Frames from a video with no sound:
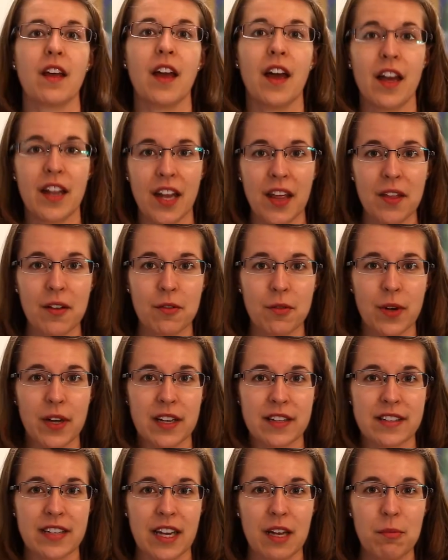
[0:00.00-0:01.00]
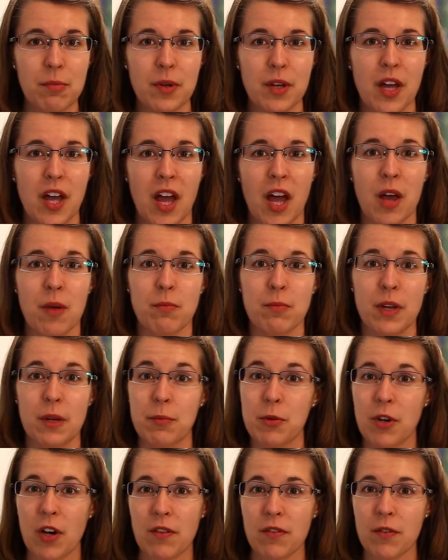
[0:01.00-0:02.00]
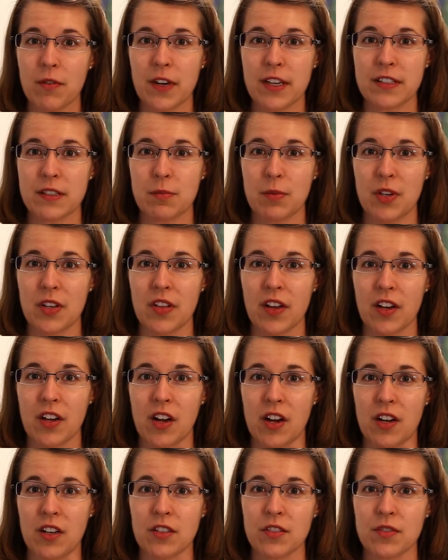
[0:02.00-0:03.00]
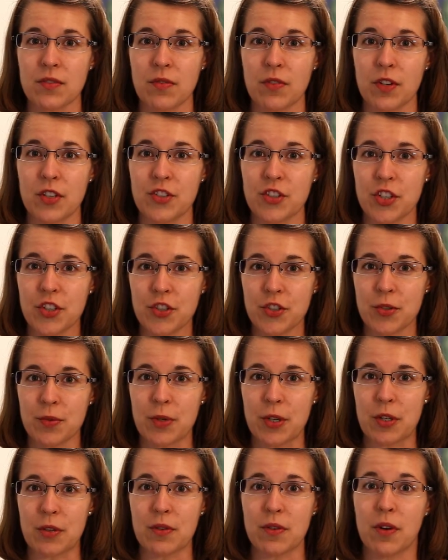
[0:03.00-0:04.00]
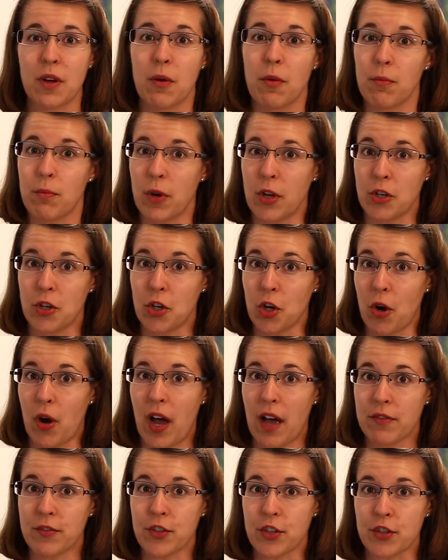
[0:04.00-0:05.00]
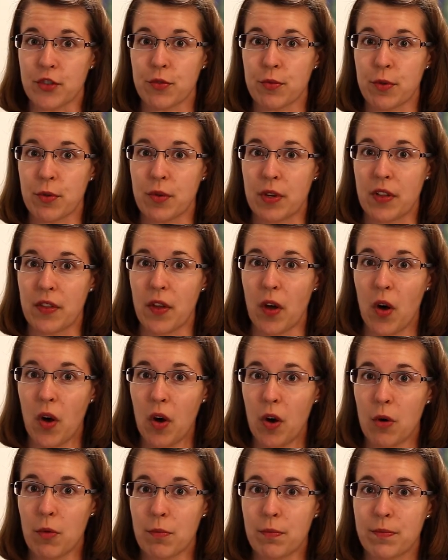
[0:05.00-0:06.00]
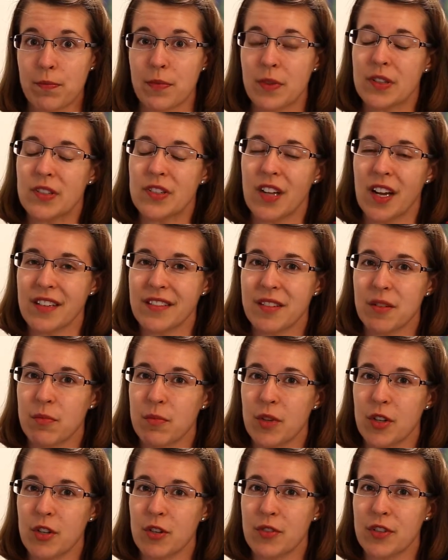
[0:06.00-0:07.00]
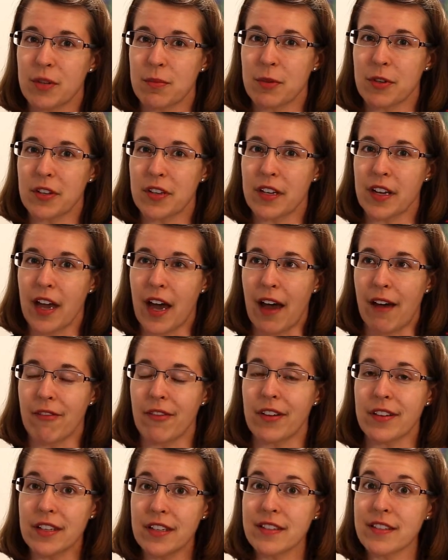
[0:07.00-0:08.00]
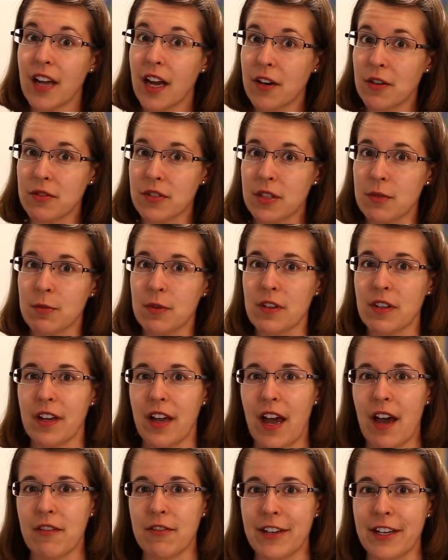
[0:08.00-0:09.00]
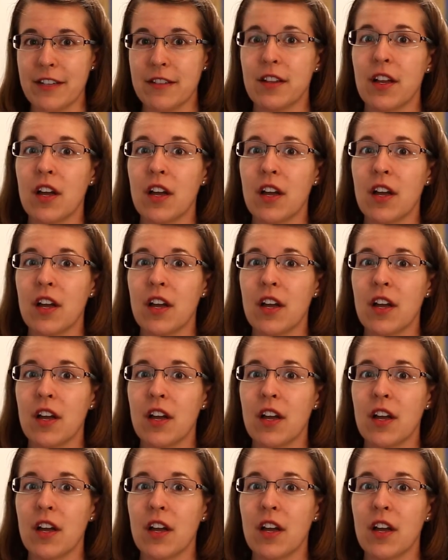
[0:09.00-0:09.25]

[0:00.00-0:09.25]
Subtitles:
Another quick tip, maybe you have a recipe that calls for ginger root, but you don't have ginger root in the home. It's not something you typically have, at least I don't typically have it.